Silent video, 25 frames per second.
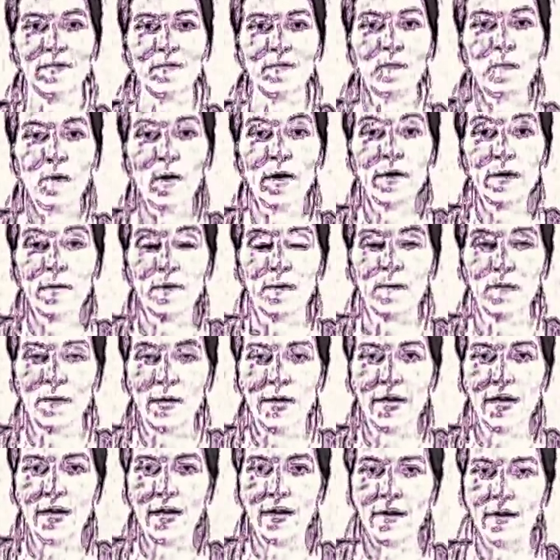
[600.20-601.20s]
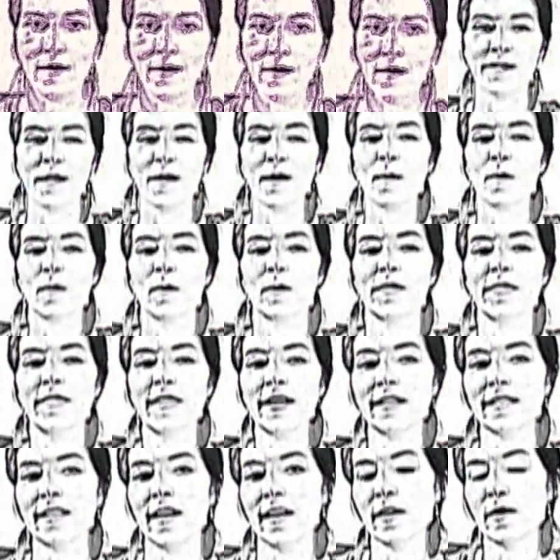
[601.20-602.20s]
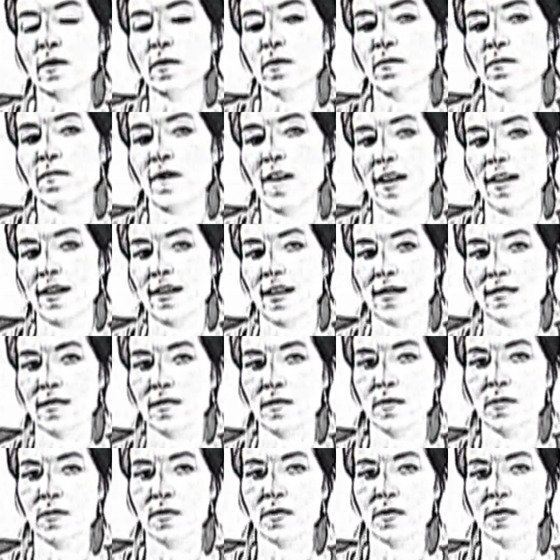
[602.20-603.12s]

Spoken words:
what you're reading. One thing that you'll find as you